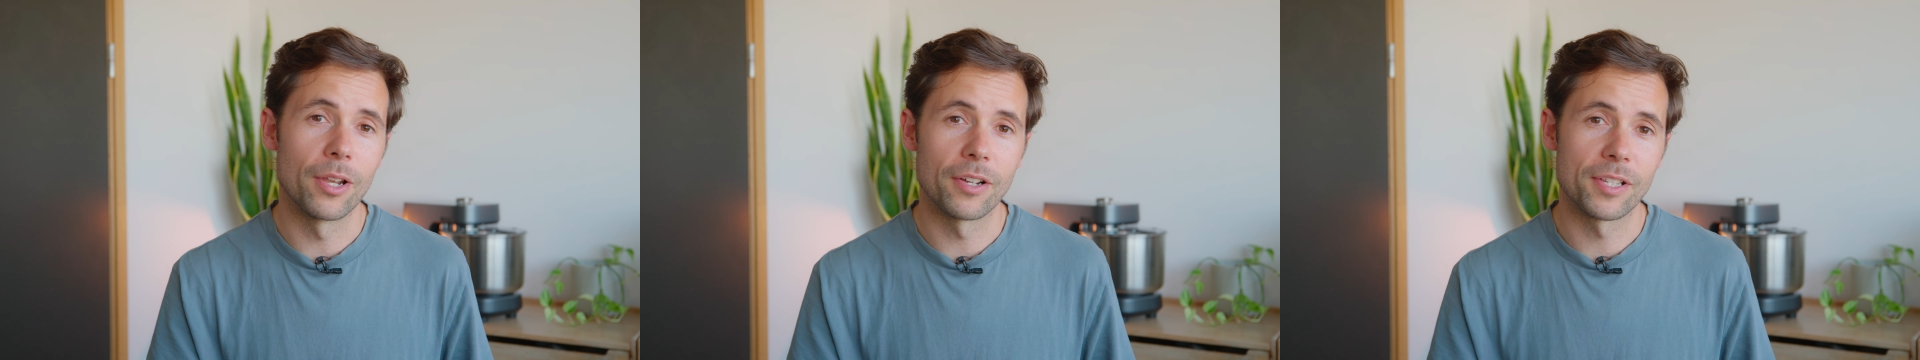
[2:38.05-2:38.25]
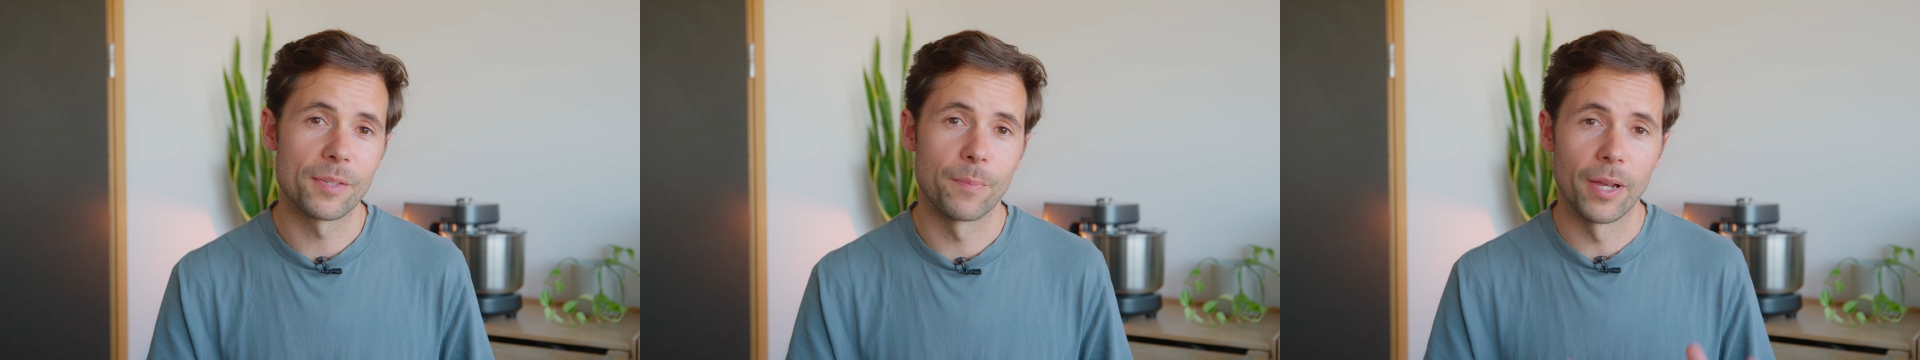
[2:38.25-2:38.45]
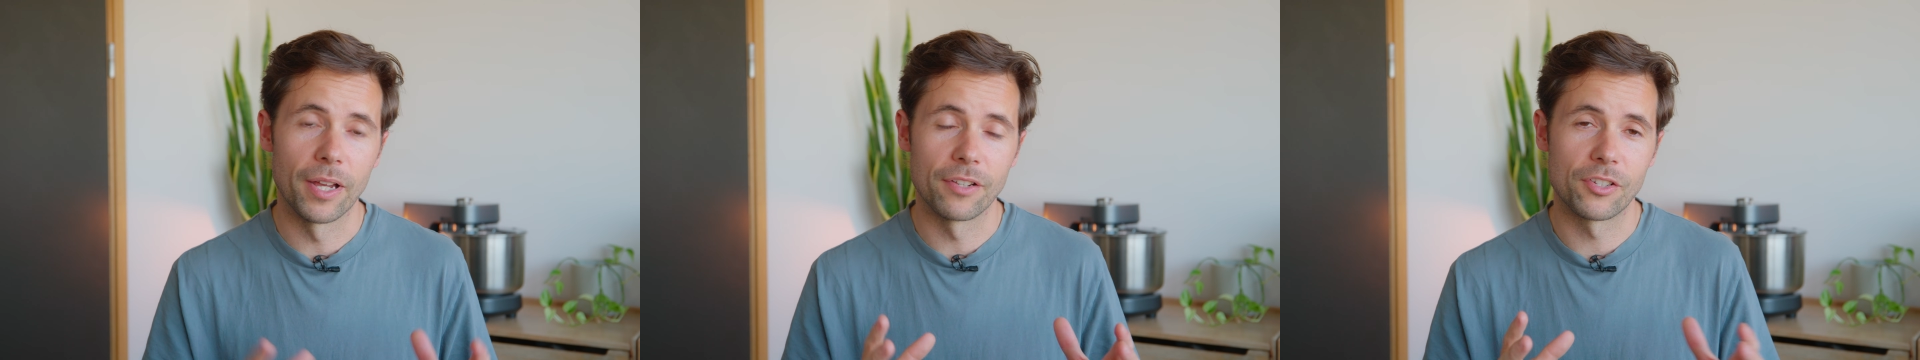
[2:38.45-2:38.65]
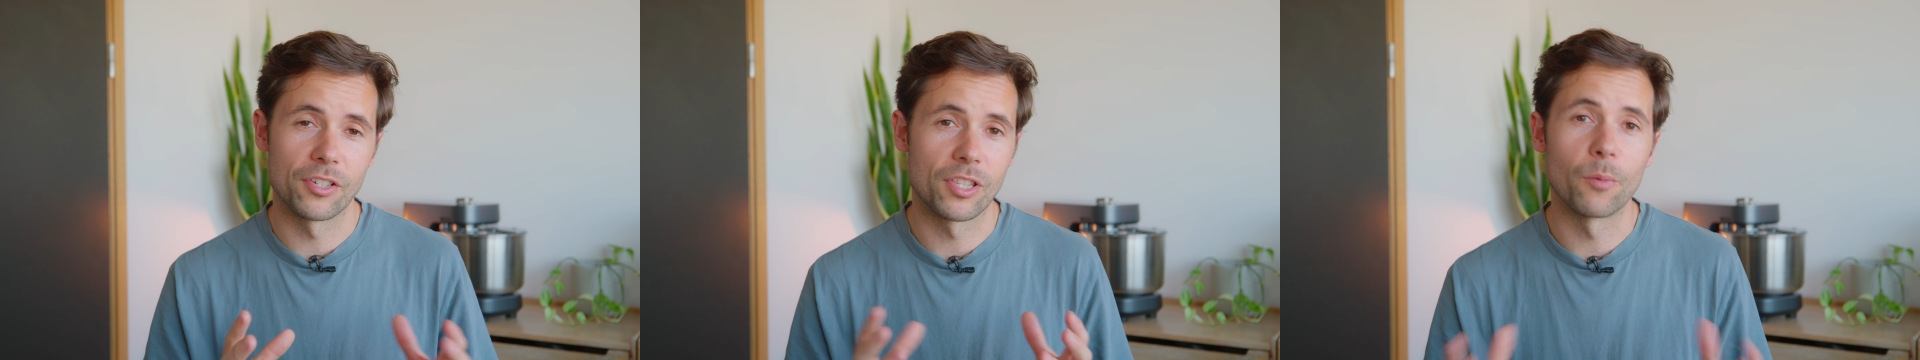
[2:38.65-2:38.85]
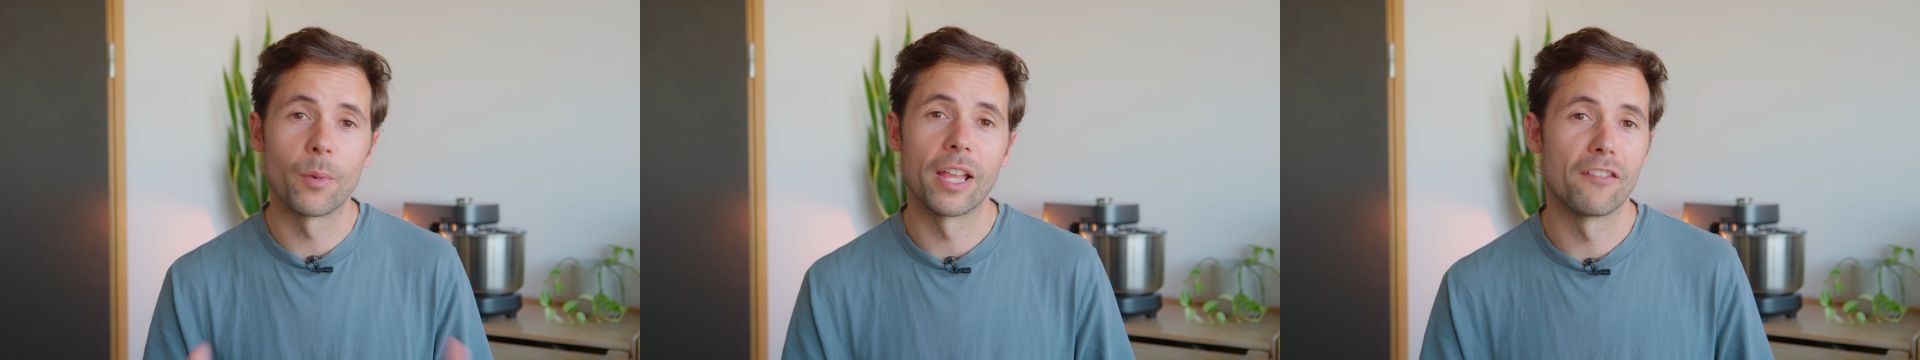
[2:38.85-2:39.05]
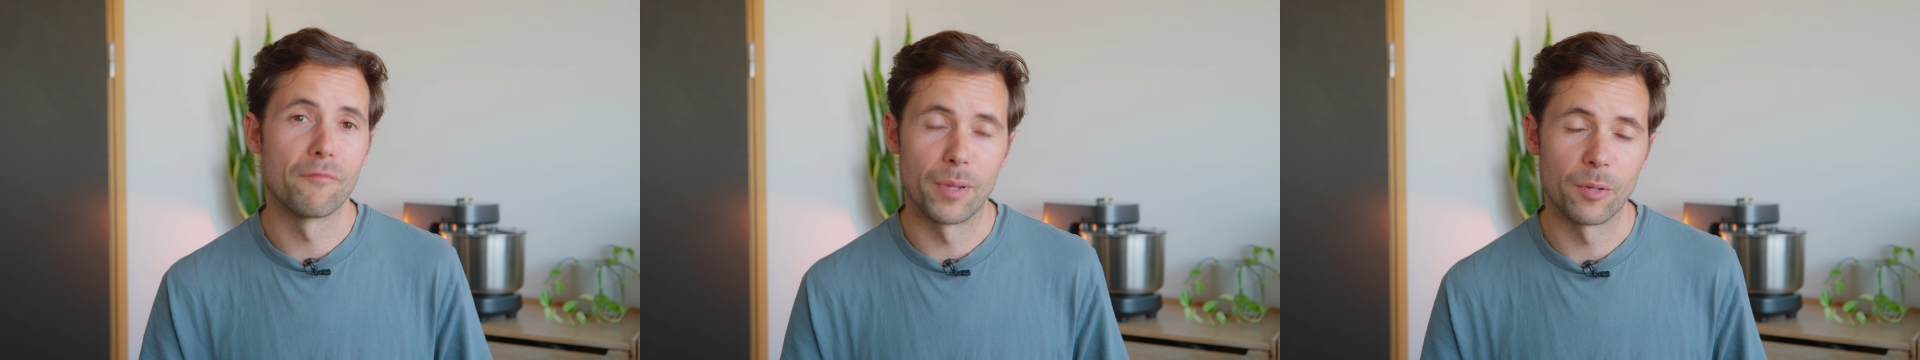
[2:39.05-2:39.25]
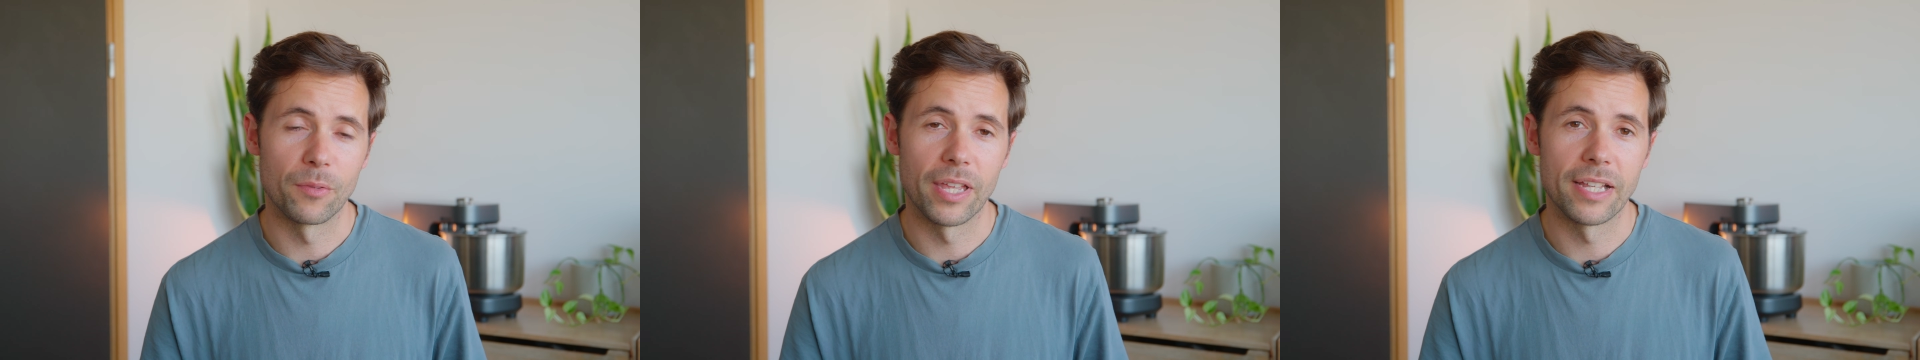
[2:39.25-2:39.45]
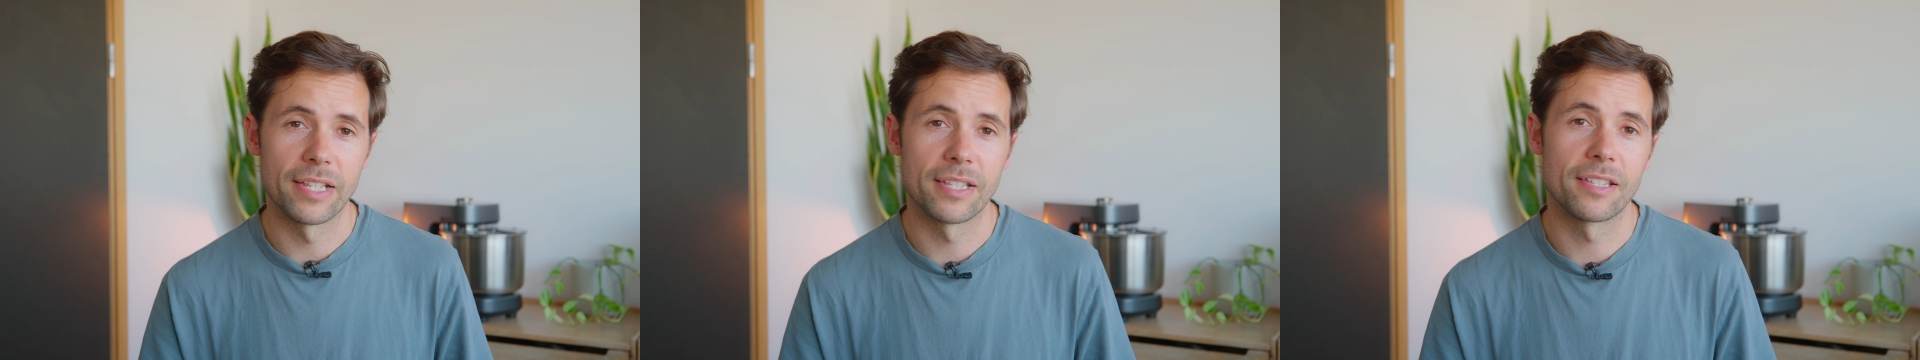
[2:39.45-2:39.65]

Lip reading: looks, but just the way they've built this.